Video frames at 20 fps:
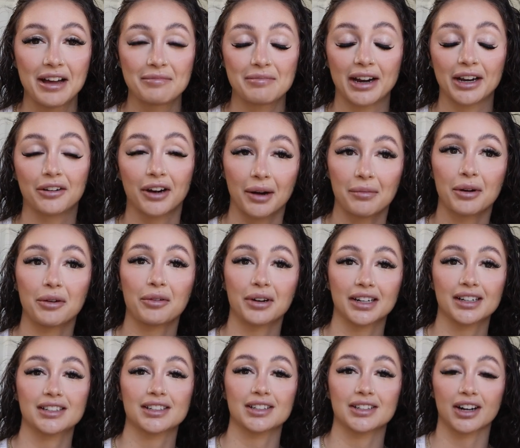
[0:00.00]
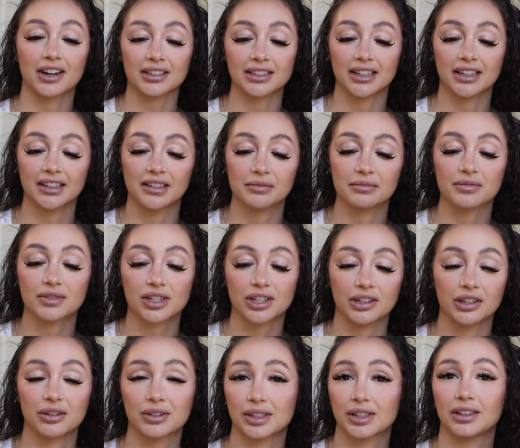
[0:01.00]
My grandma wanted to talk to him. She
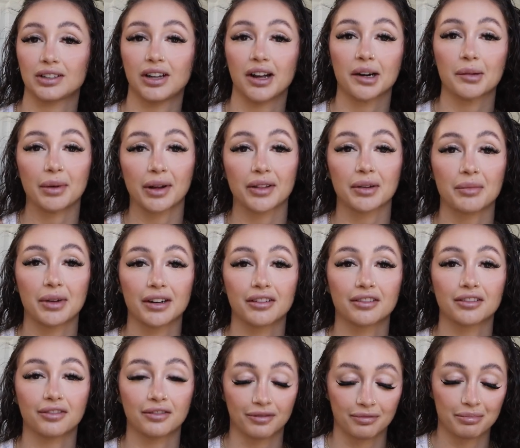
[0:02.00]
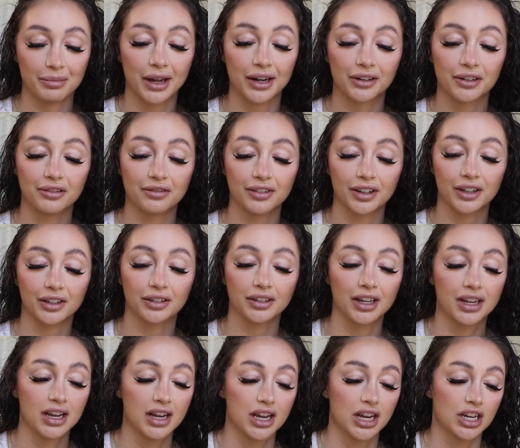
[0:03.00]
knows a lot about the medical medical
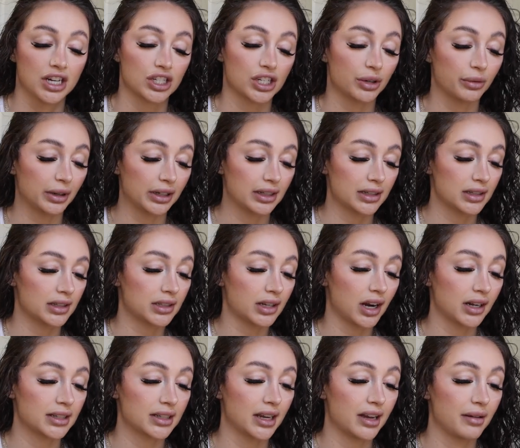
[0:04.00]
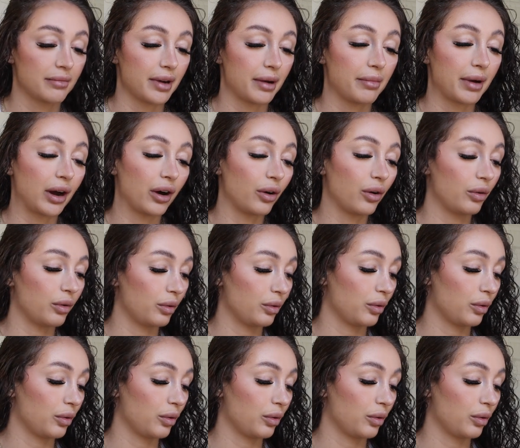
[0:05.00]
field. She wanted to talk to him about